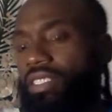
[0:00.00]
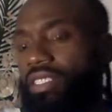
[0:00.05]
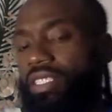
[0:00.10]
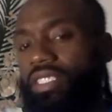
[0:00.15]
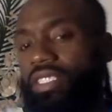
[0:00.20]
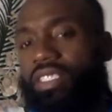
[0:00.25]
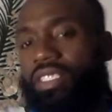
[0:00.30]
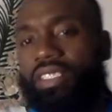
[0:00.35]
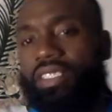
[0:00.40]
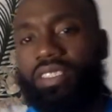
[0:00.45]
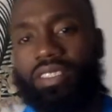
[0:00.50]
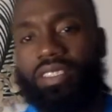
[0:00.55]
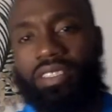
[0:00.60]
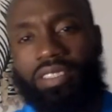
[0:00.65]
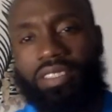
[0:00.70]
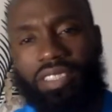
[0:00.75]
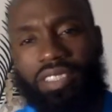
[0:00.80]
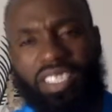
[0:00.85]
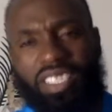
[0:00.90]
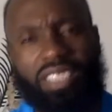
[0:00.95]

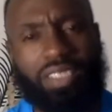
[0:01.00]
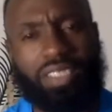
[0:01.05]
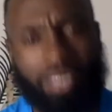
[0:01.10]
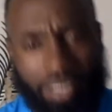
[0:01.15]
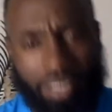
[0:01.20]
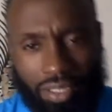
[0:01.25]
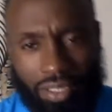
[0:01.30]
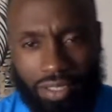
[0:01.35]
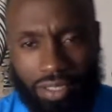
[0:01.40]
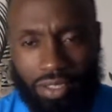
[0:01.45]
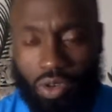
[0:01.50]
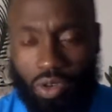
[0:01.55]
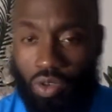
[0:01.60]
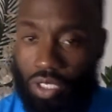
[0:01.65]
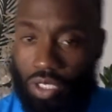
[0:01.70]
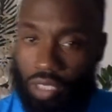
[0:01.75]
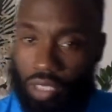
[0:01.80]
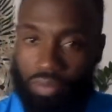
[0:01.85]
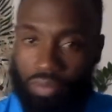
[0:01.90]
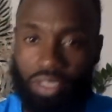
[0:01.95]
Listen, don't
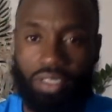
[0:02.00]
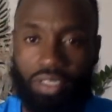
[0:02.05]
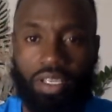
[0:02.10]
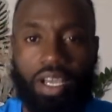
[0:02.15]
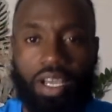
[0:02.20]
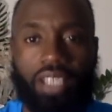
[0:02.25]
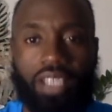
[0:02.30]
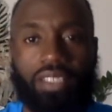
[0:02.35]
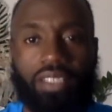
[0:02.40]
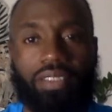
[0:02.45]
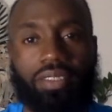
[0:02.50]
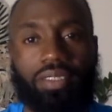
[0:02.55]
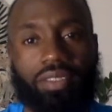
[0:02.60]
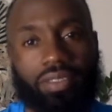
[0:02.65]
get me started.